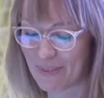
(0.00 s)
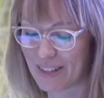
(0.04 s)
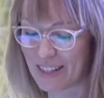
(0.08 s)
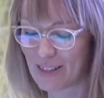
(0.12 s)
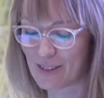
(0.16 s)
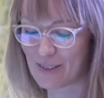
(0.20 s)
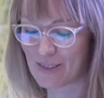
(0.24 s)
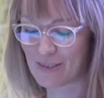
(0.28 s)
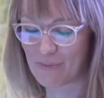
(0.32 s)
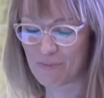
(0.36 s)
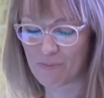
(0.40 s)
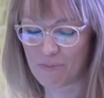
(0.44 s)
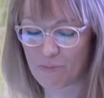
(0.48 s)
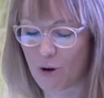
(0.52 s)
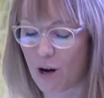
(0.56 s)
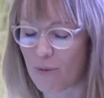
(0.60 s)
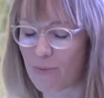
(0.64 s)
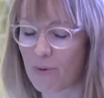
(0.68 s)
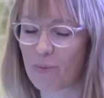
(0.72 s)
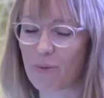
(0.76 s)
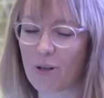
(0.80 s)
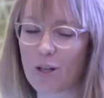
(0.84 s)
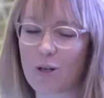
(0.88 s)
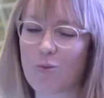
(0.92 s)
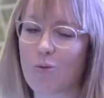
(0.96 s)
He's
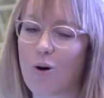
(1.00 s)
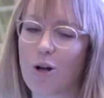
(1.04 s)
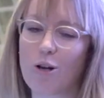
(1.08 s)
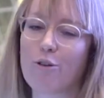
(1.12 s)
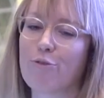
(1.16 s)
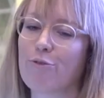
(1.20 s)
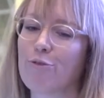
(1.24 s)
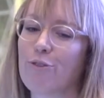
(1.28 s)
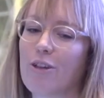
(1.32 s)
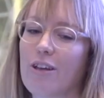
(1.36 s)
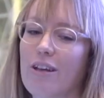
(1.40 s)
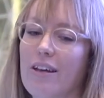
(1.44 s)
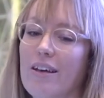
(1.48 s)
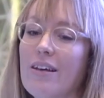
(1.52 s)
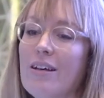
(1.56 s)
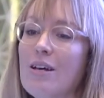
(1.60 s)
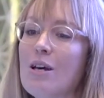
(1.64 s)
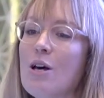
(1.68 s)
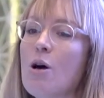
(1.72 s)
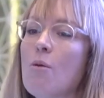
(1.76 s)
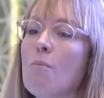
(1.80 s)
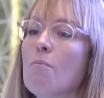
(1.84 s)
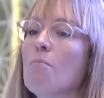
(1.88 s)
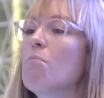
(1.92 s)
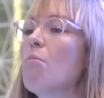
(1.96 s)
probably one of the
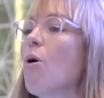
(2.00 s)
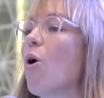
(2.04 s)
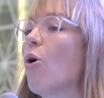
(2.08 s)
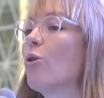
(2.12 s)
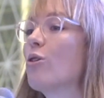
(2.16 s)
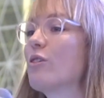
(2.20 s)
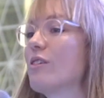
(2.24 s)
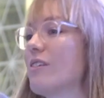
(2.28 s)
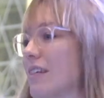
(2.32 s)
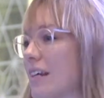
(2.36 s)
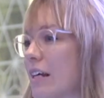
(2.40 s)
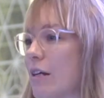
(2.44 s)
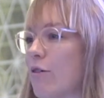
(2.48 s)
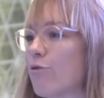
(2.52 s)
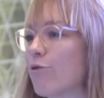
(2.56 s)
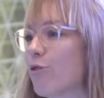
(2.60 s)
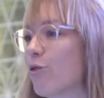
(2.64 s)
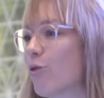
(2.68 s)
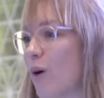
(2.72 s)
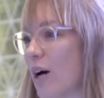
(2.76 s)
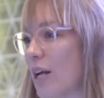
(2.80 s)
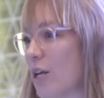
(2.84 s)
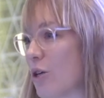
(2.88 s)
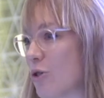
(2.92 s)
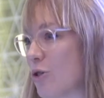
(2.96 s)
most
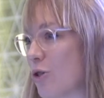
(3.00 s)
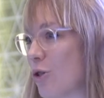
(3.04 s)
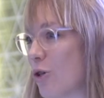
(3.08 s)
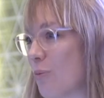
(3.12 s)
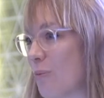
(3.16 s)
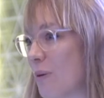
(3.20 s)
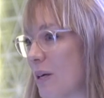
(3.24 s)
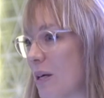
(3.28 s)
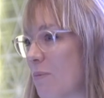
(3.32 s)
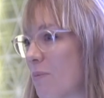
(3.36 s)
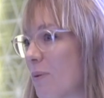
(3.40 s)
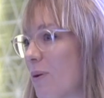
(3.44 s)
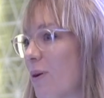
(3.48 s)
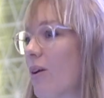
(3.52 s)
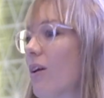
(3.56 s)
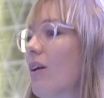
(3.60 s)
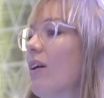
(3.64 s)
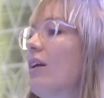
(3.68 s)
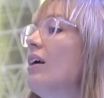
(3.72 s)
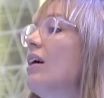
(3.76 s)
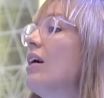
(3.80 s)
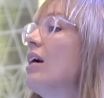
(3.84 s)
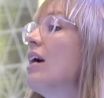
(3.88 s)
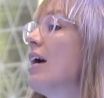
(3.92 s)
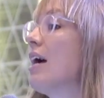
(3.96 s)
influential
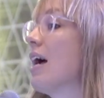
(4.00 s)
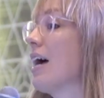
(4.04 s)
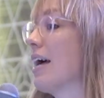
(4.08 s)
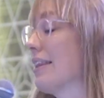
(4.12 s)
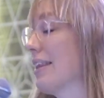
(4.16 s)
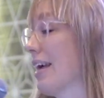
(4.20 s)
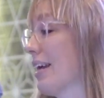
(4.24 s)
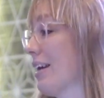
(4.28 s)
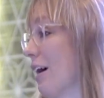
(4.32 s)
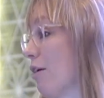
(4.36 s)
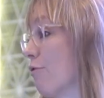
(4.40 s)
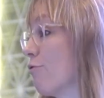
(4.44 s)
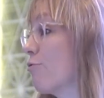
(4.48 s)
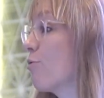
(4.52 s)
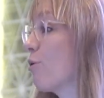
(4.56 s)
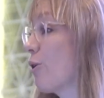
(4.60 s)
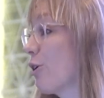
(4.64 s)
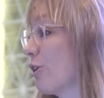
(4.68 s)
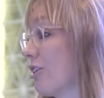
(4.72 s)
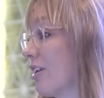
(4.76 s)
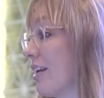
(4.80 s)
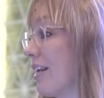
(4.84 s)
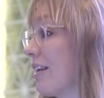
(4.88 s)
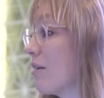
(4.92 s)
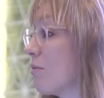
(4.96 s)
people that have
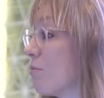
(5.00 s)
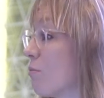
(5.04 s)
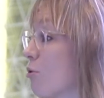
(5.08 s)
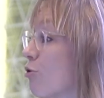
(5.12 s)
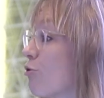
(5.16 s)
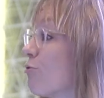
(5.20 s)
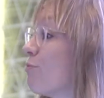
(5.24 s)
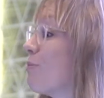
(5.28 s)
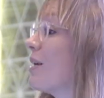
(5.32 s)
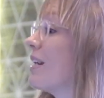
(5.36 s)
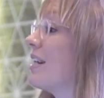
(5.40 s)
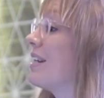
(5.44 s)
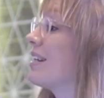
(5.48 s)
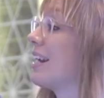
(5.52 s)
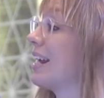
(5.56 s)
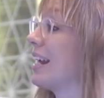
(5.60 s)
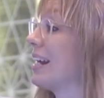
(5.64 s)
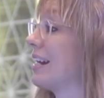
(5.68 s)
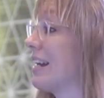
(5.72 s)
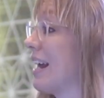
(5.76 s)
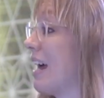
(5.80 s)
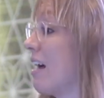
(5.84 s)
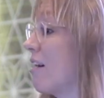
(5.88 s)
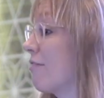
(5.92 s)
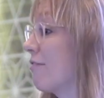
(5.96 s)
worked in the movement
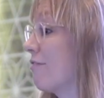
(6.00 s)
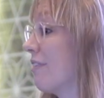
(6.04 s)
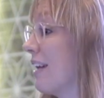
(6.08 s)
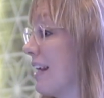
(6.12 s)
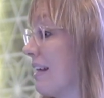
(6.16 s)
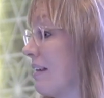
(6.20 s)
and have